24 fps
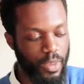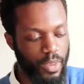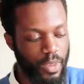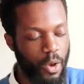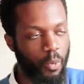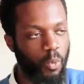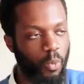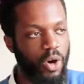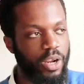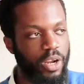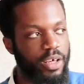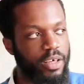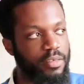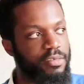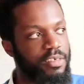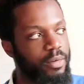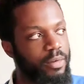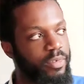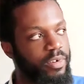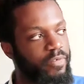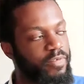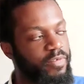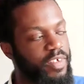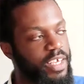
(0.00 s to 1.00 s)
What are some
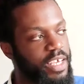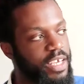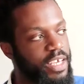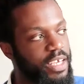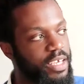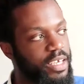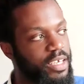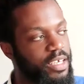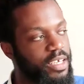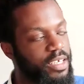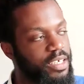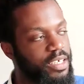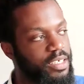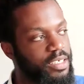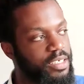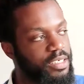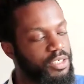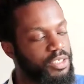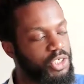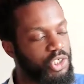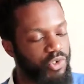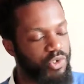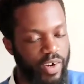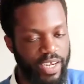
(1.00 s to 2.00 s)
of the
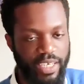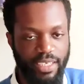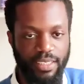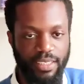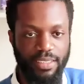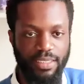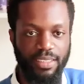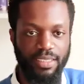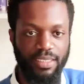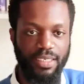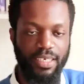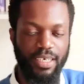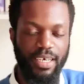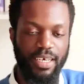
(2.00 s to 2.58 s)
trends